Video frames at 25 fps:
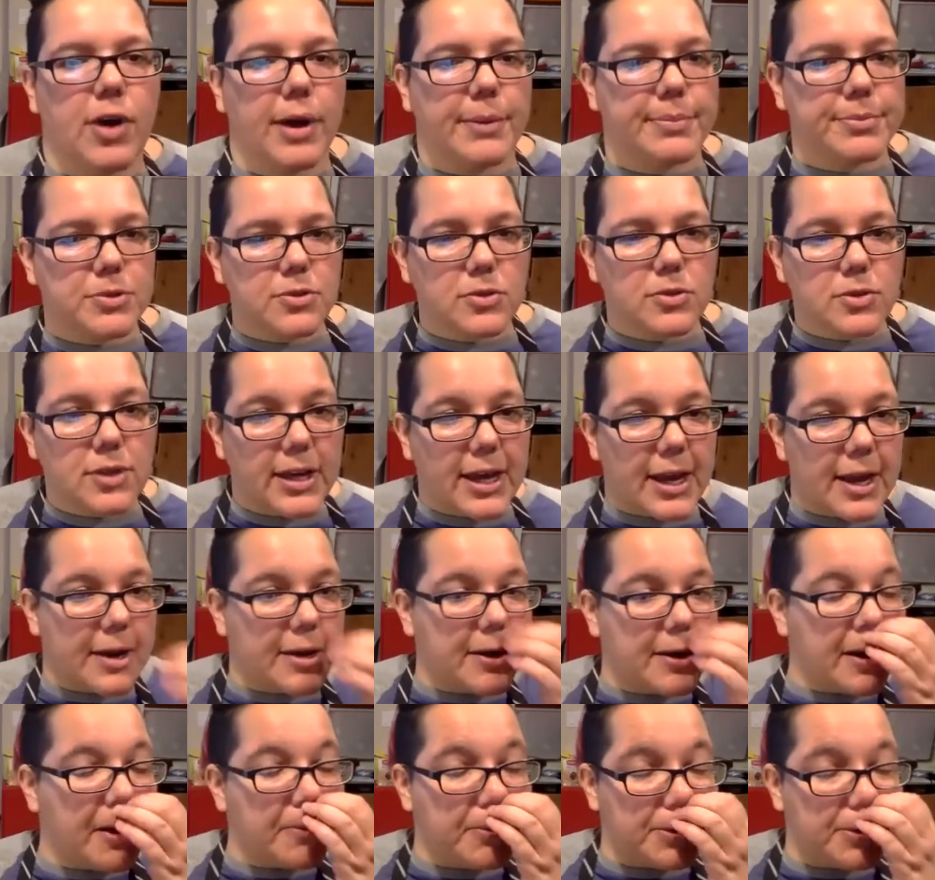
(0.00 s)
absolutely
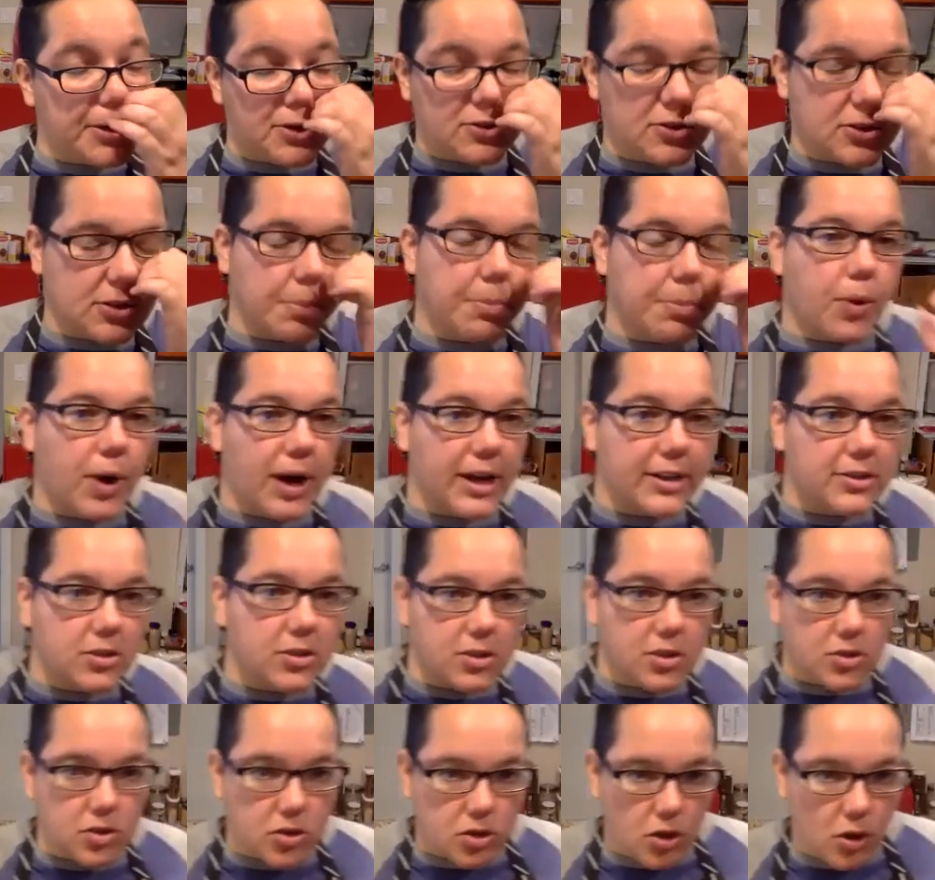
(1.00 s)
can. I would use a
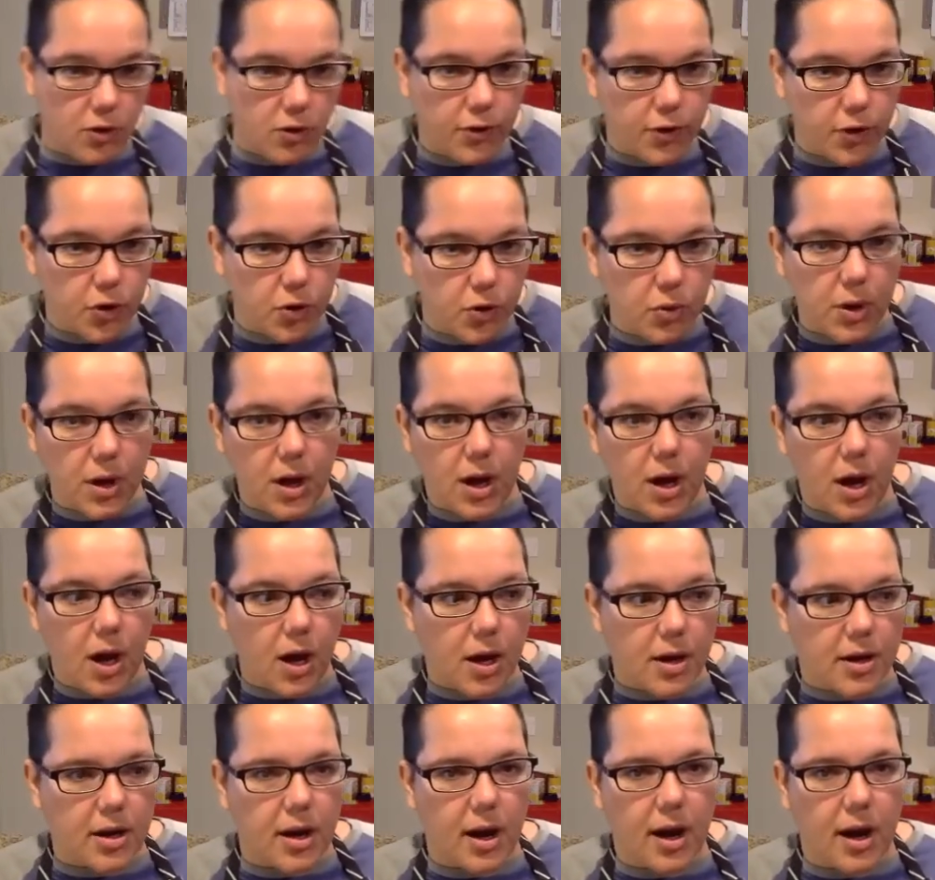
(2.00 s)
pressed tofu,
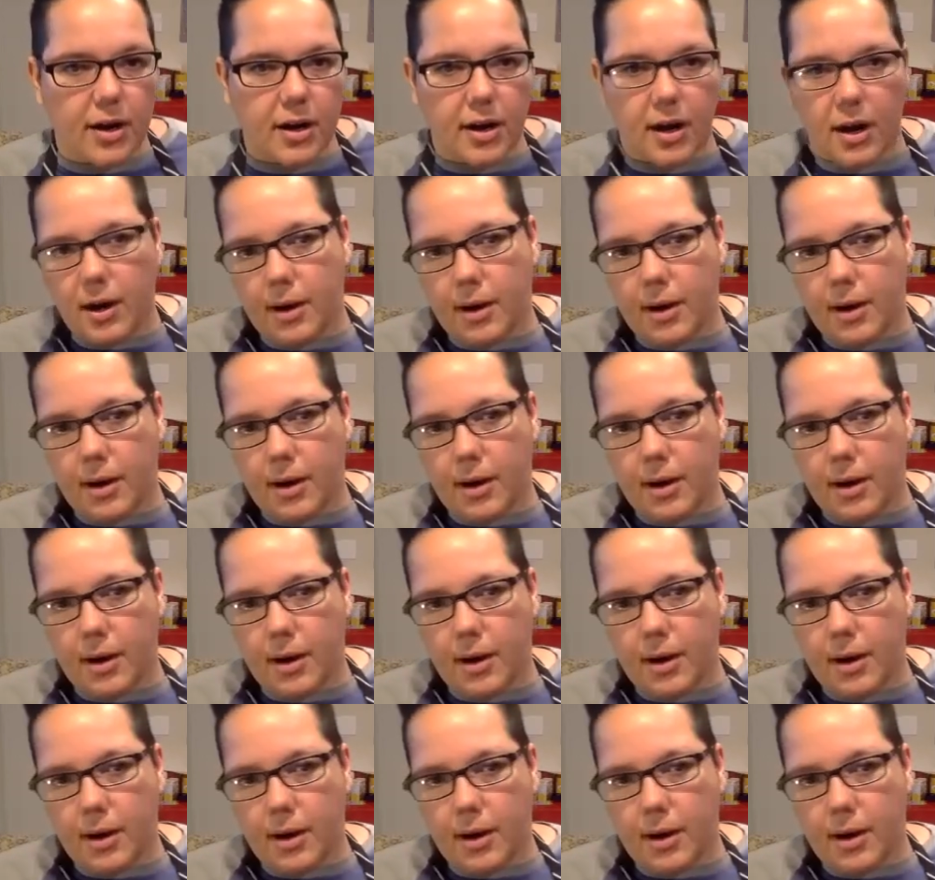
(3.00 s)
not